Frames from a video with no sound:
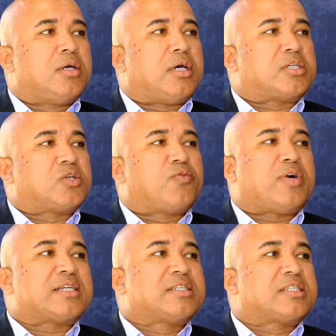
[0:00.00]
So
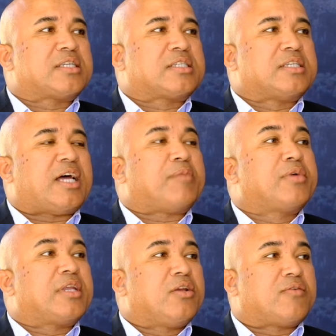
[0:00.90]
for us it's an
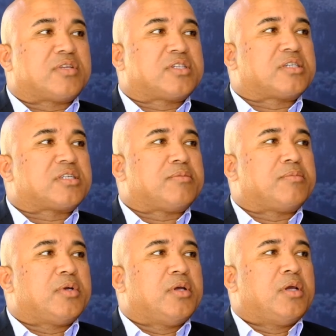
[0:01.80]
upgrade of the system.
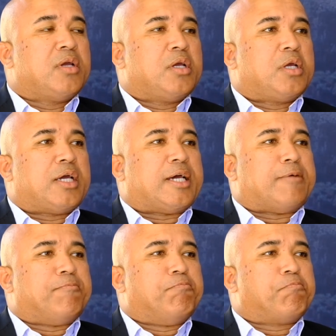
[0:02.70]

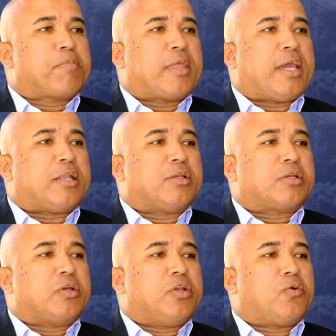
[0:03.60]

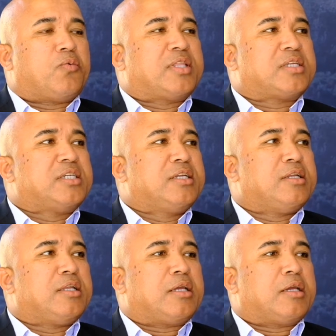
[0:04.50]
And with the
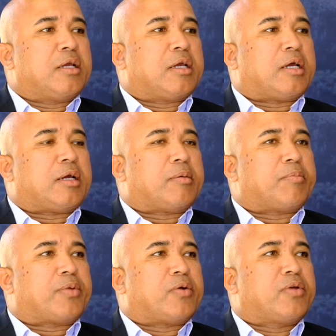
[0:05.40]
signalling
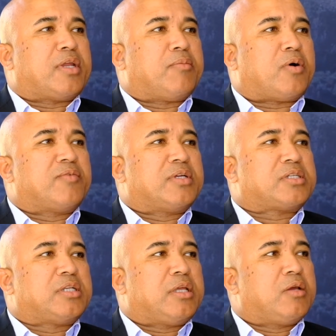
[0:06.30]
program,
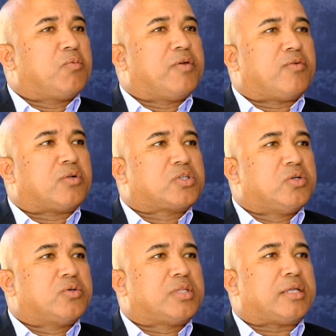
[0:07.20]
obviously we've also
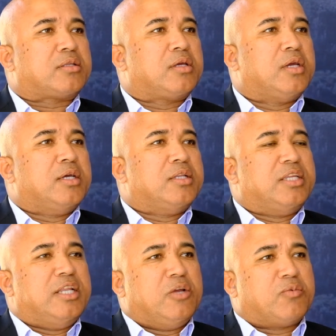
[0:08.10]
looked at
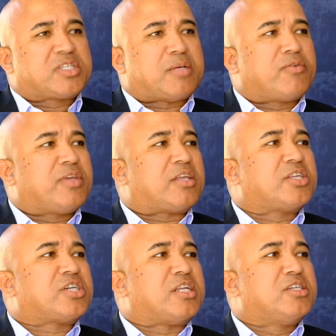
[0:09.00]
dealing with some of the
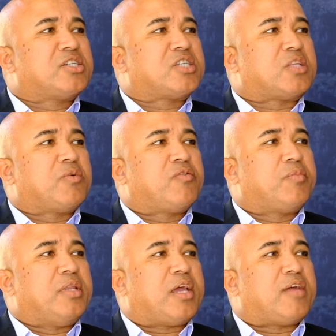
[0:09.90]
other challenges that we've
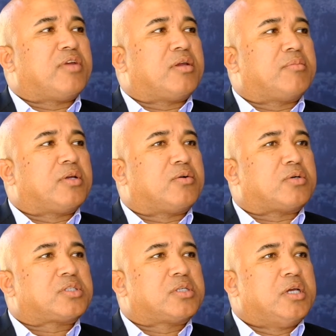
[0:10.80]
been having,
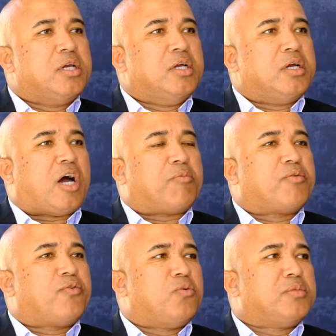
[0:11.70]
because our
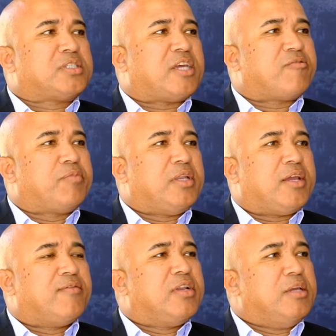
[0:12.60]
performance have been
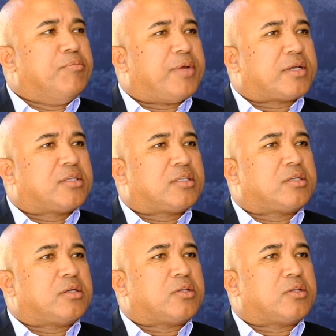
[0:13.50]
heavily impacted